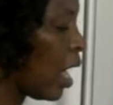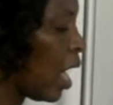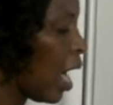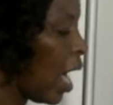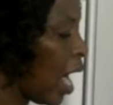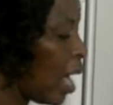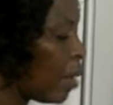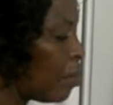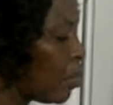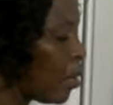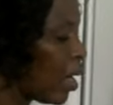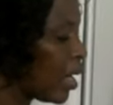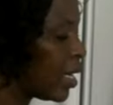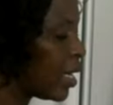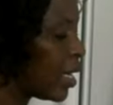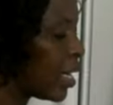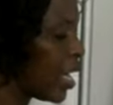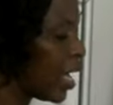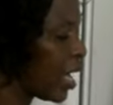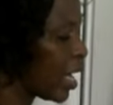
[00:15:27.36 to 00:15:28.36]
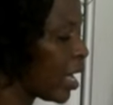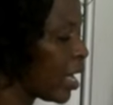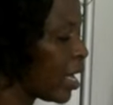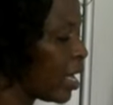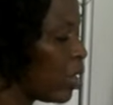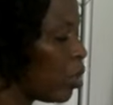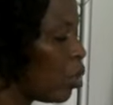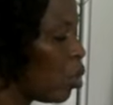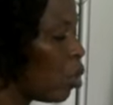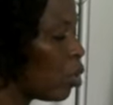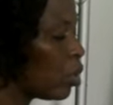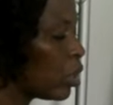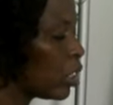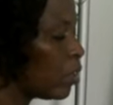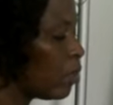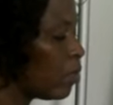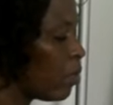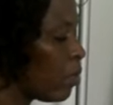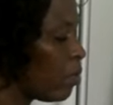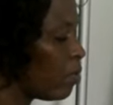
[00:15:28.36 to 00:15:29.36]
Upward ray,
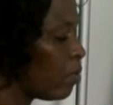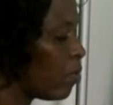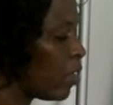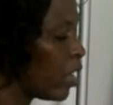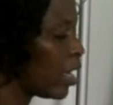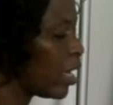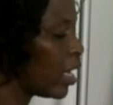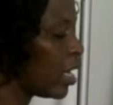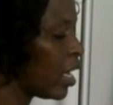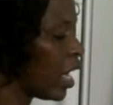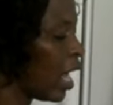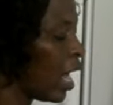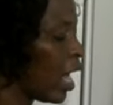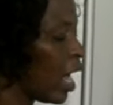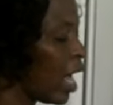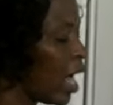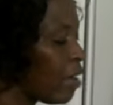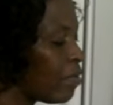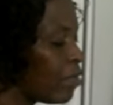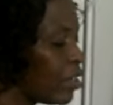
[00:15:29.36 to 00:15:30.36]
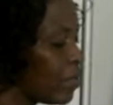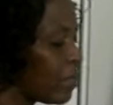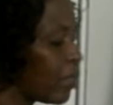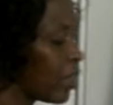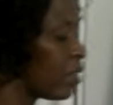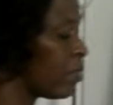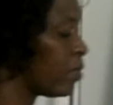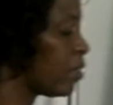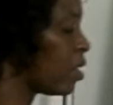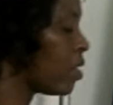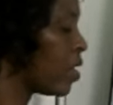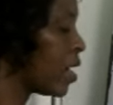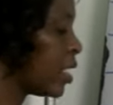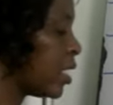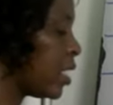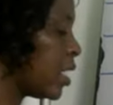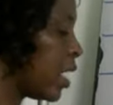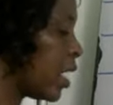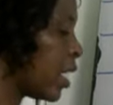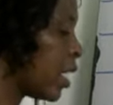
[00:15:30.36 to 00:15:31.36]
ukti for V, a half for the
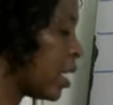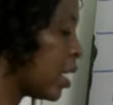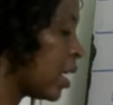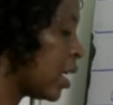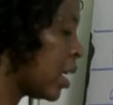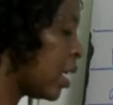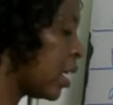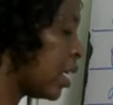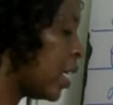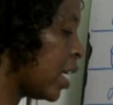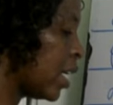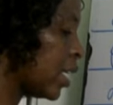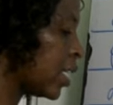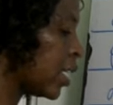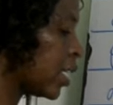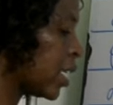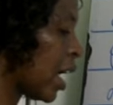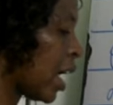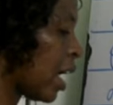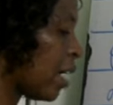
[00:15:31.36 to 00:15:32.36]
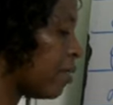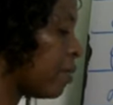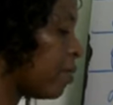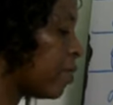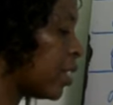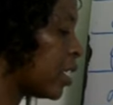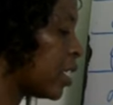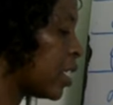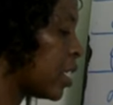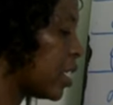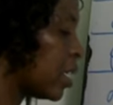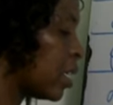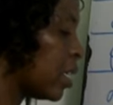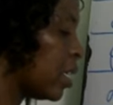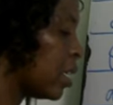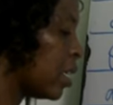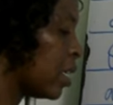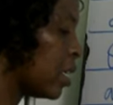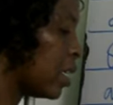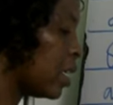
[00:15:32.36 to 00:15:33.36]
following D. They served.
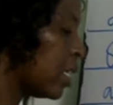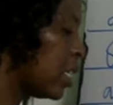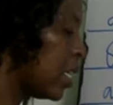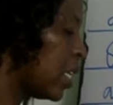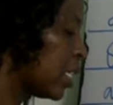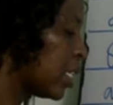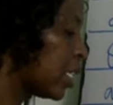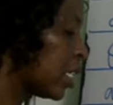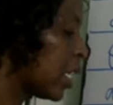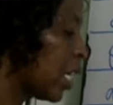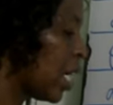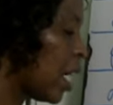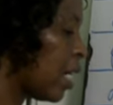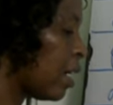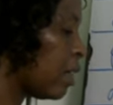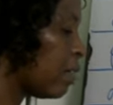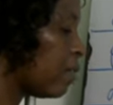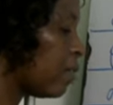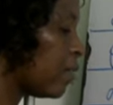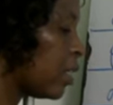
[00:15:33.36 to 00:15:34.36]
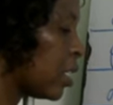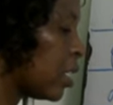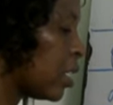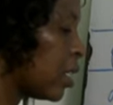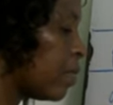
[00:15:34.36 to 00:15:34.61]
They served.